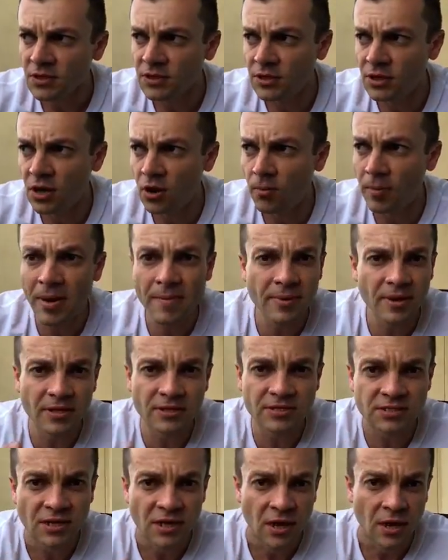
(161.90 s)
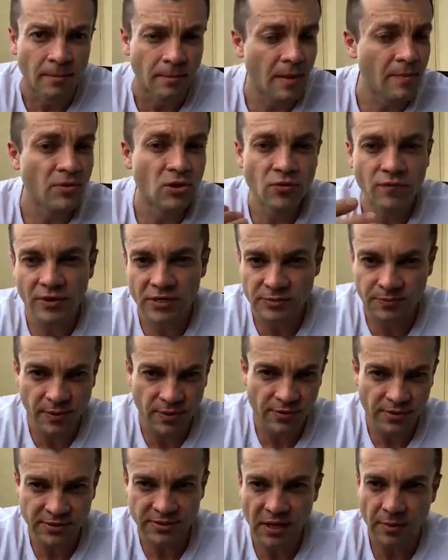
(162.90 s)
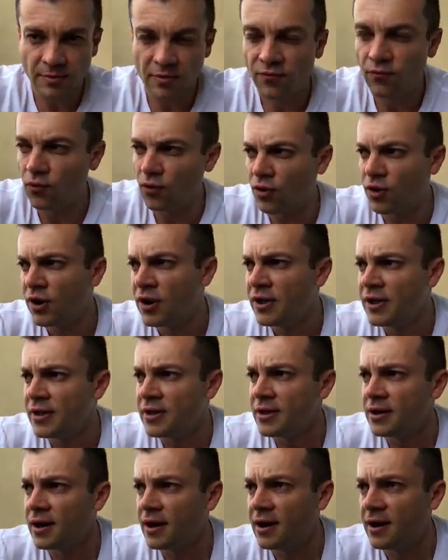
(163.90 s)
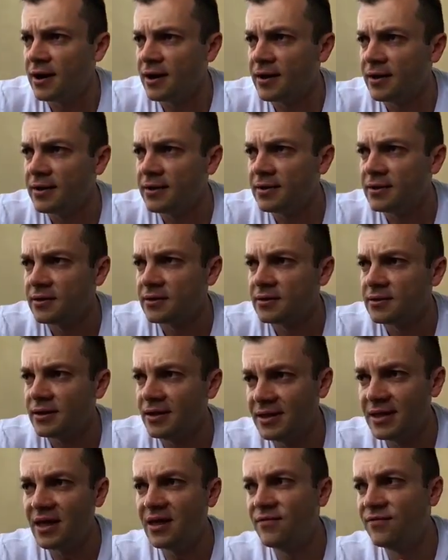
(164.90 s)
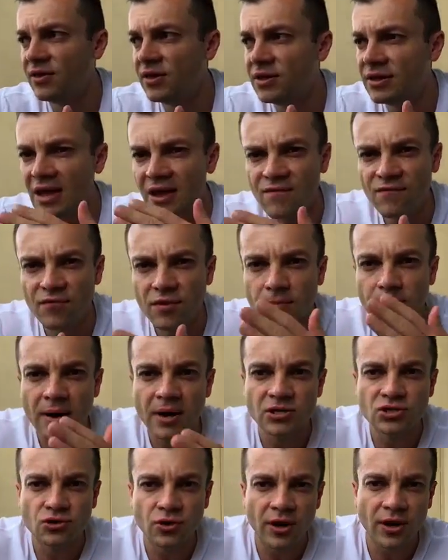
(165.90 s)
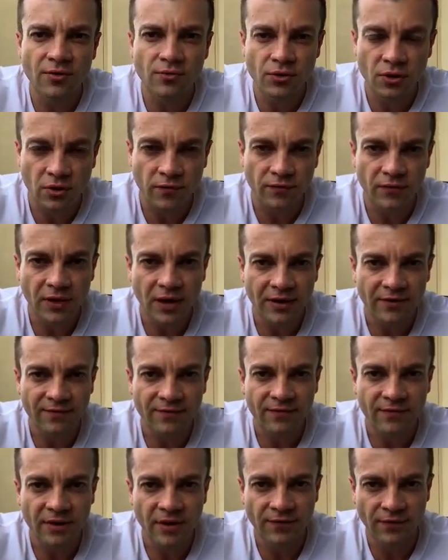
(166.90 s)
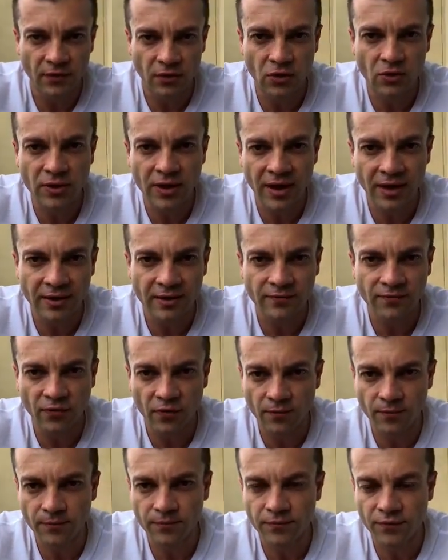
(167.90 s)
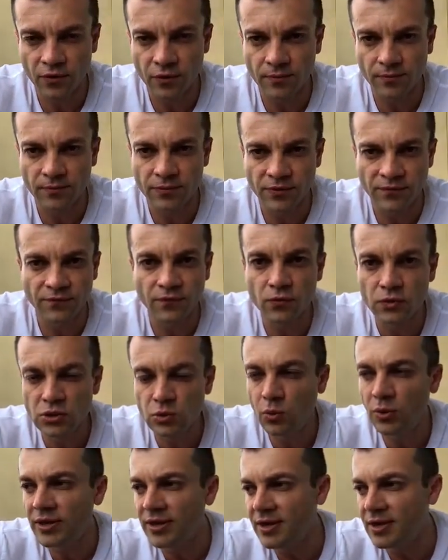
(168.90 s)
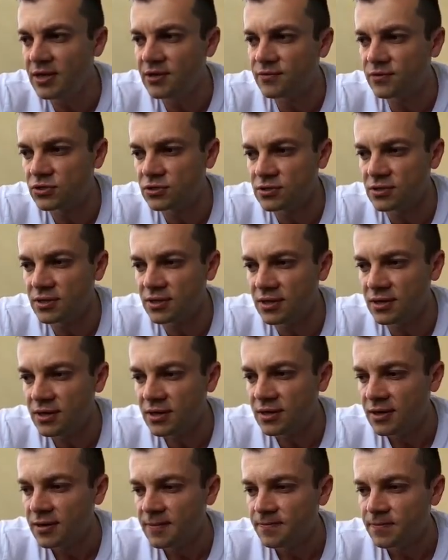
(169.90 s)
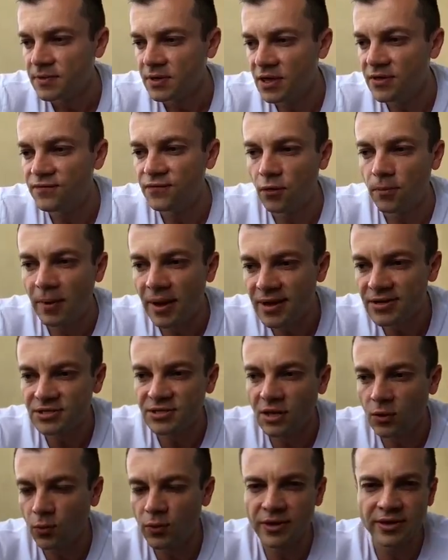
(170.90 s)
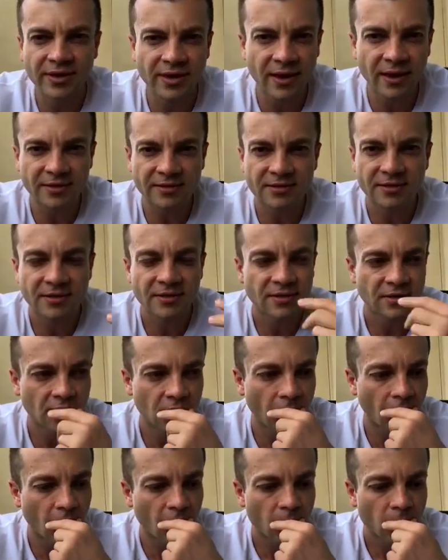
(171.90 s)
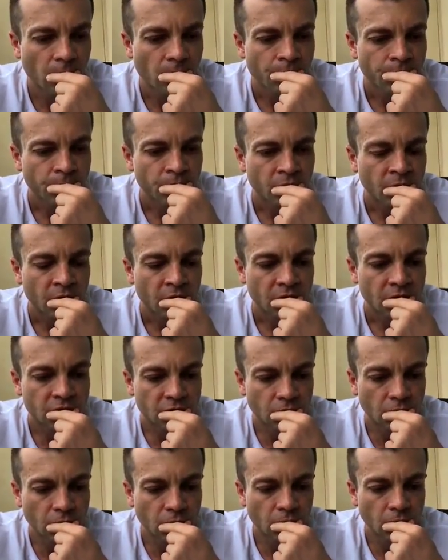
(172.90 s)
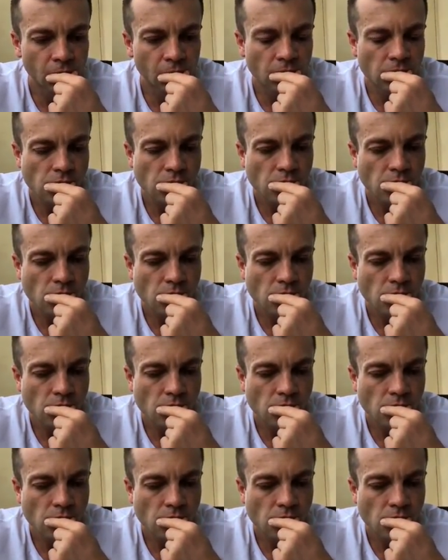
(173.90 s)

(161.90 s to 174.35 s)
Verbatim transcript: You know, maybe it's maybe you've experienced that before. Uh, in, in every major area of life, if you look at it from, from the foods we eat to the information that we get, you know, to,